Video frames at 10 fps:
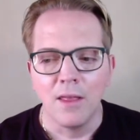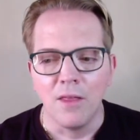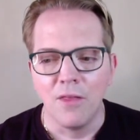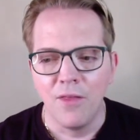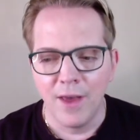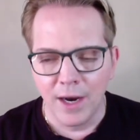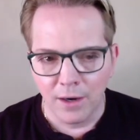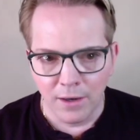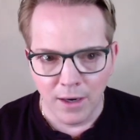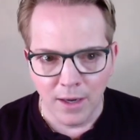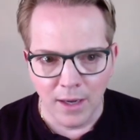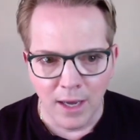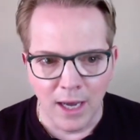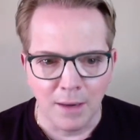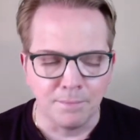There,
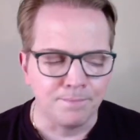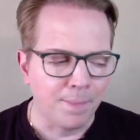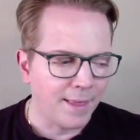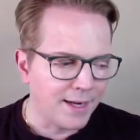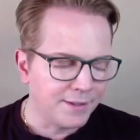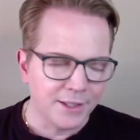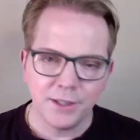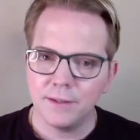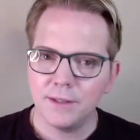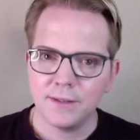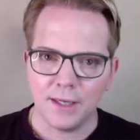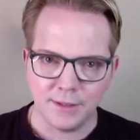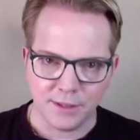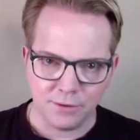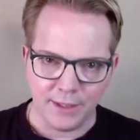um, in addition to
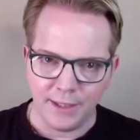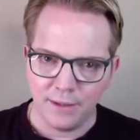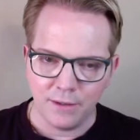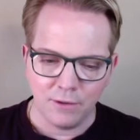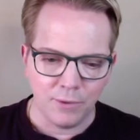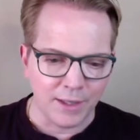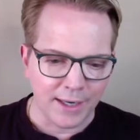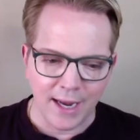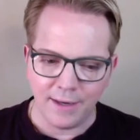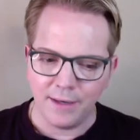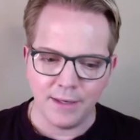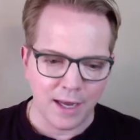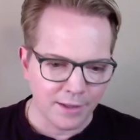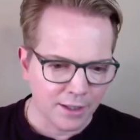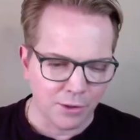sunscreen, again,
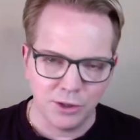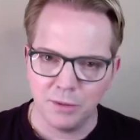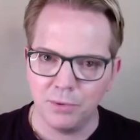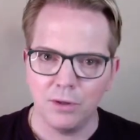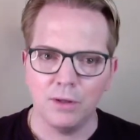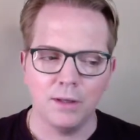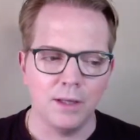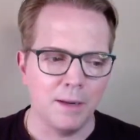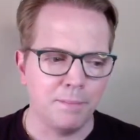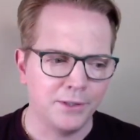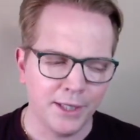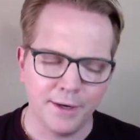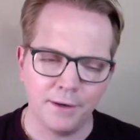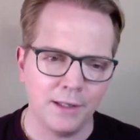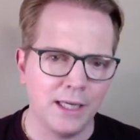non-negotiable, uh,
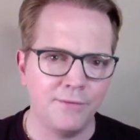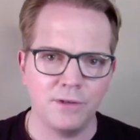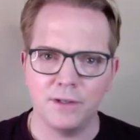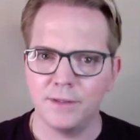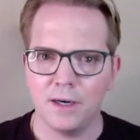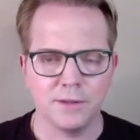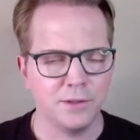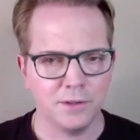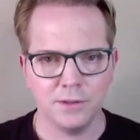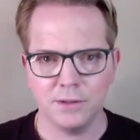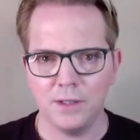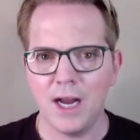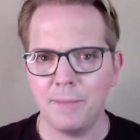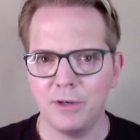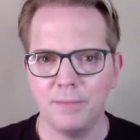particularly if your dark circles are,
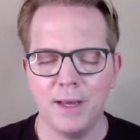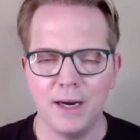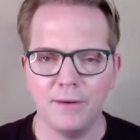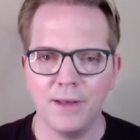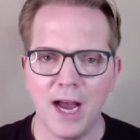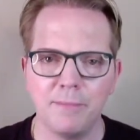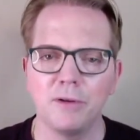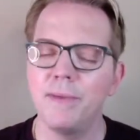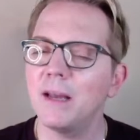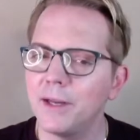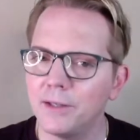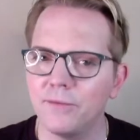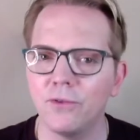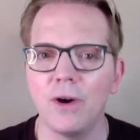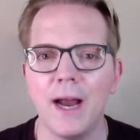hyper, are the
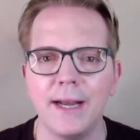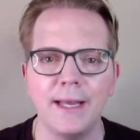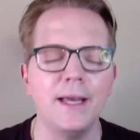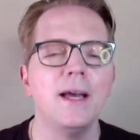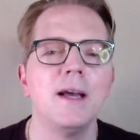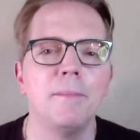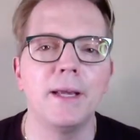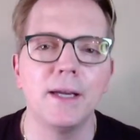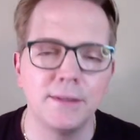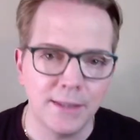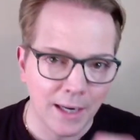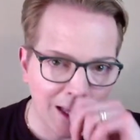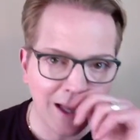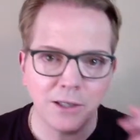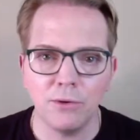hyperpigmented variety, because that
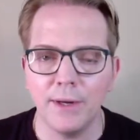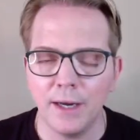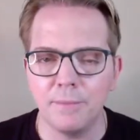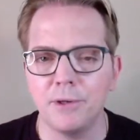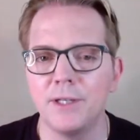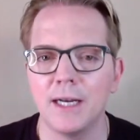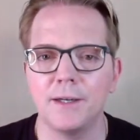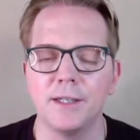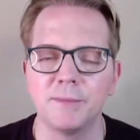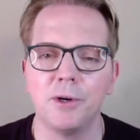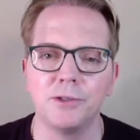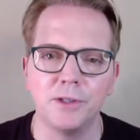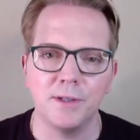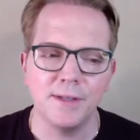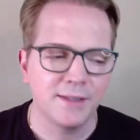ongoing unprotected
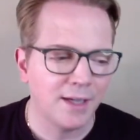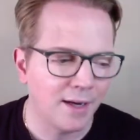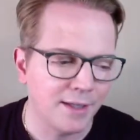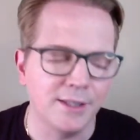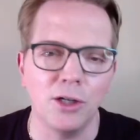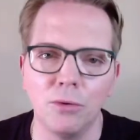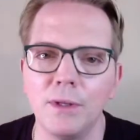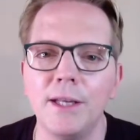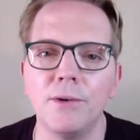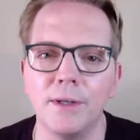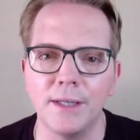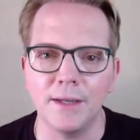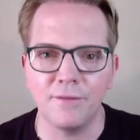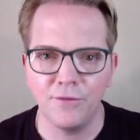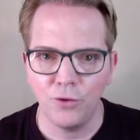exposure to the sun is only going
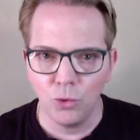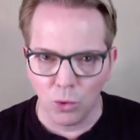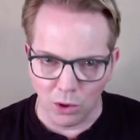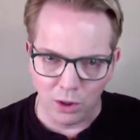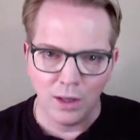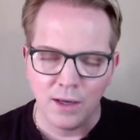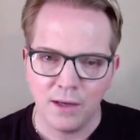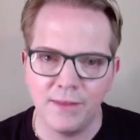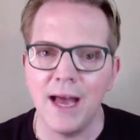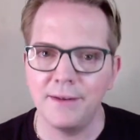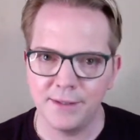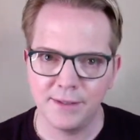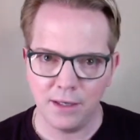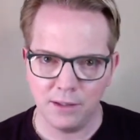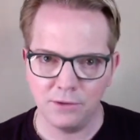to fuel that
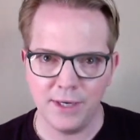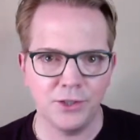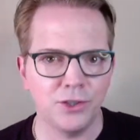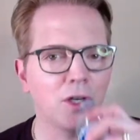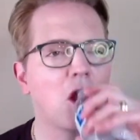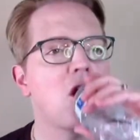discoloration